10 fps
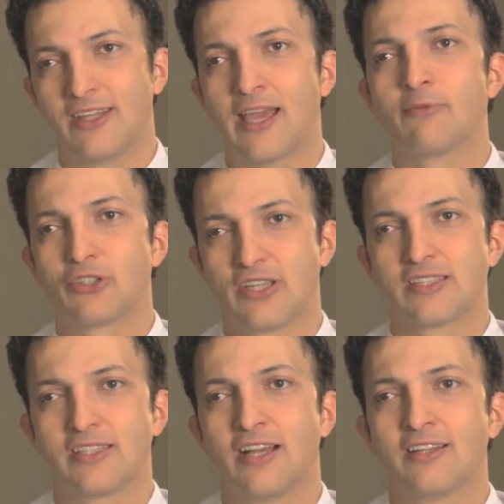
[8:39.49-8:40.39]
the damage
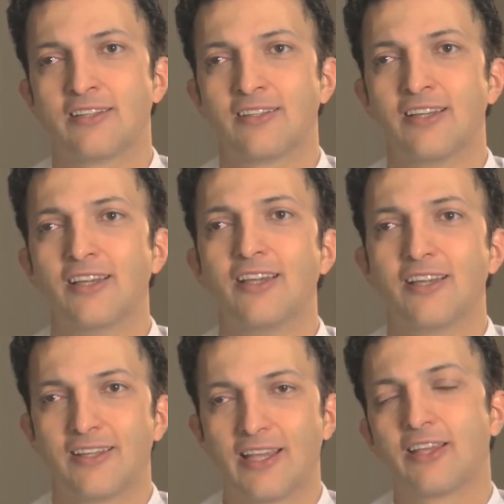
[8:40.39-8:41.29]
that's done
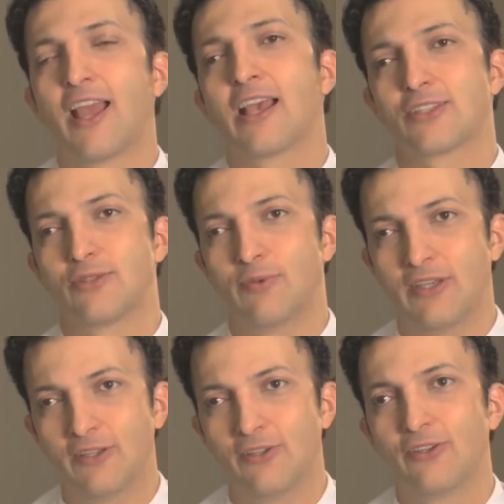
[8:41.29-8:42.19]
that has to
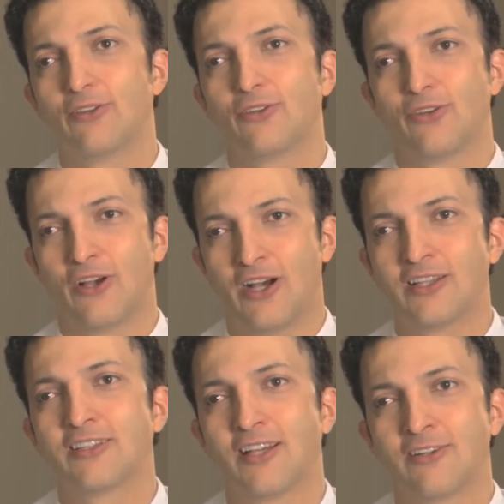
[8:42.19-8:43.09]
be
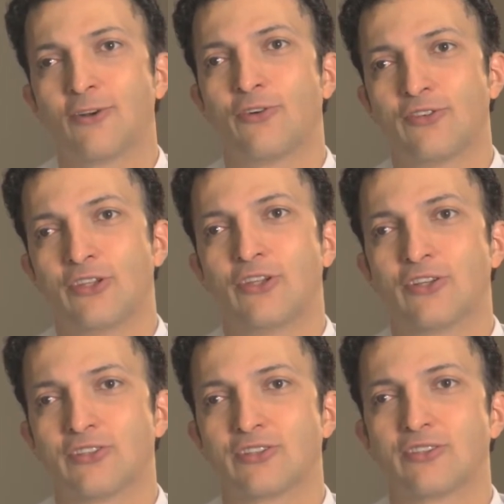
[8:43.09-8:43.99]
undone over the
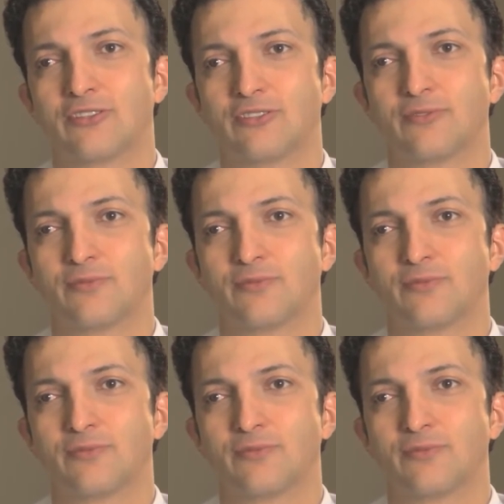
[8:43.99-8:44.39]
years.